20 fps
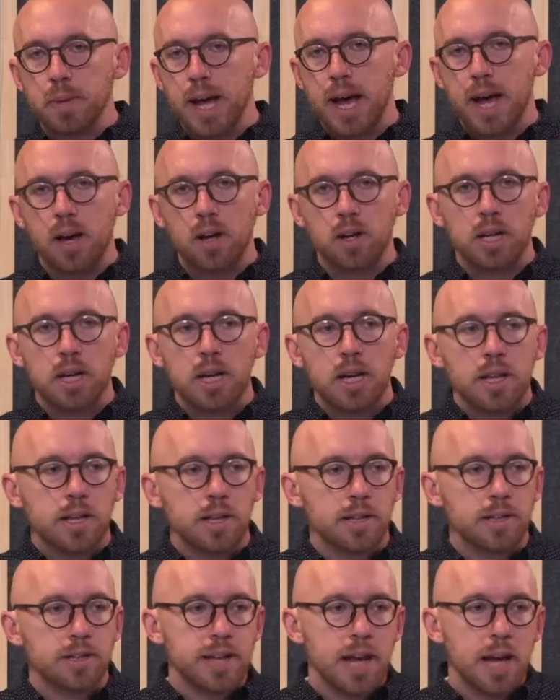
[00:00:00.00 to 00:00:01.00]
down, the
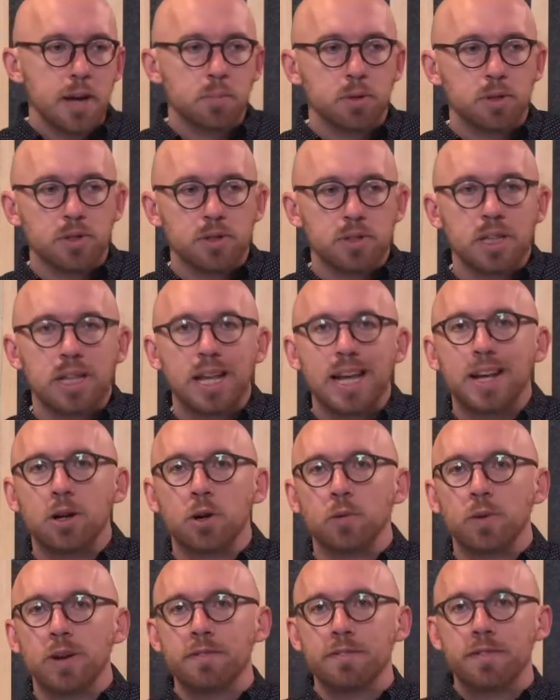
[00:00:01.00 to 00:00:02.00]
disciples
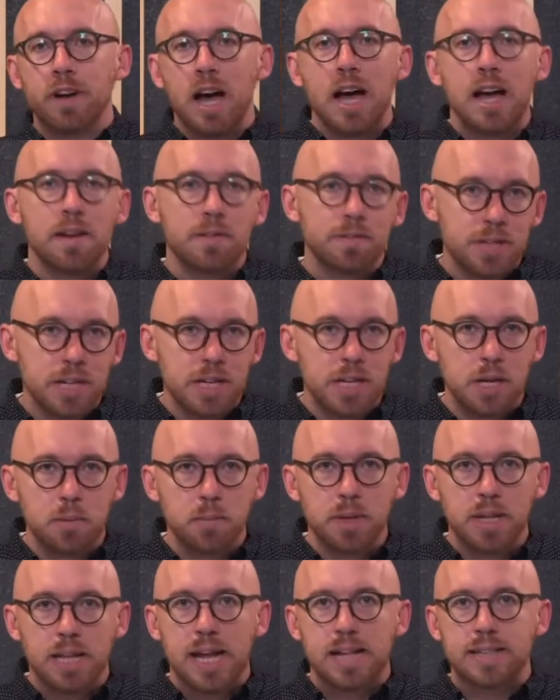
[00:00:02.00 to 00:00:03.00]
later revived
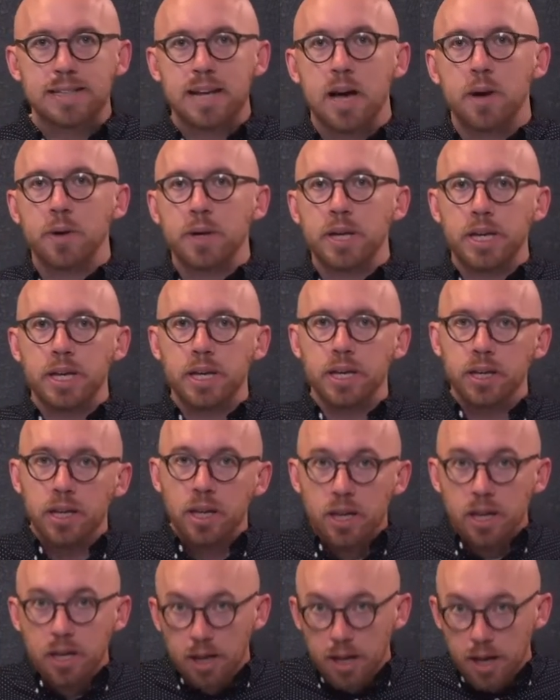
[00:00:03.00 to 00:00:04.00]
him, and that's how he
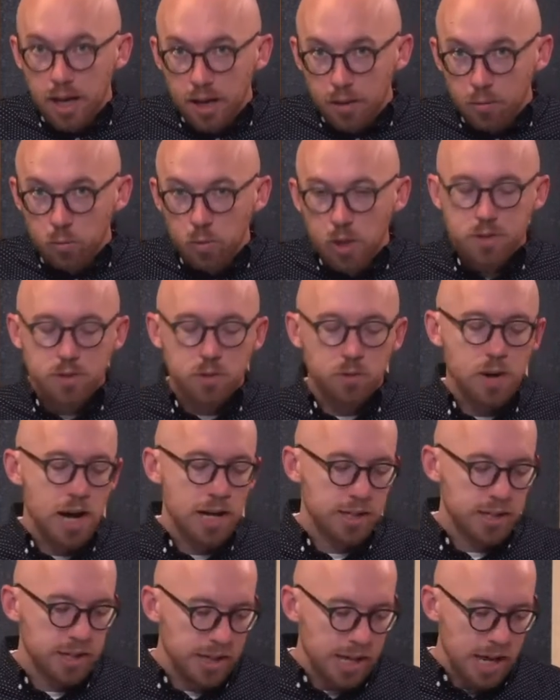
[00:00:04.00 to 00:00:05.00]

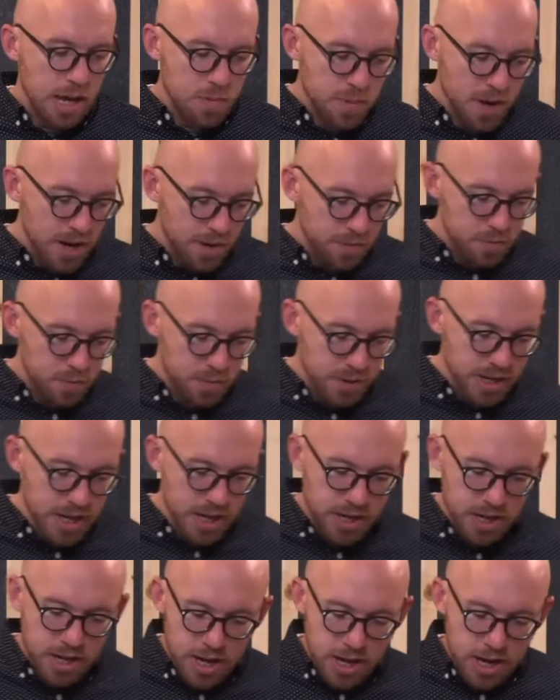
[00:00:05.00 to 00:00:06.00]
resurrected and came back from the
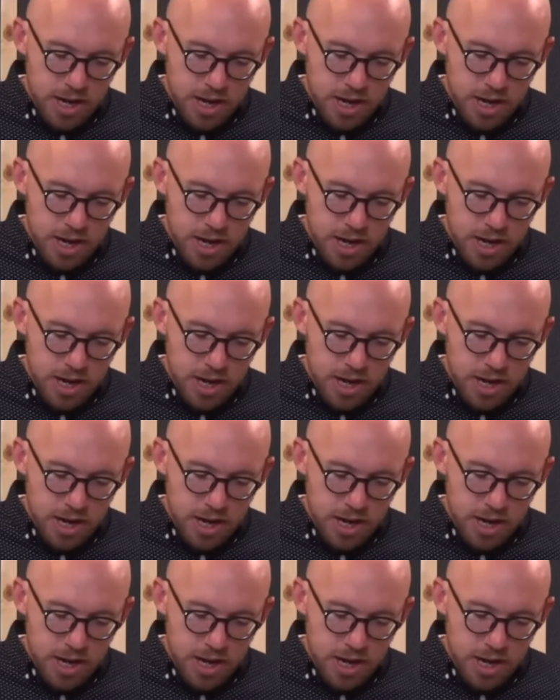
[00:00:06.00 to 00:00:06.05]
dead.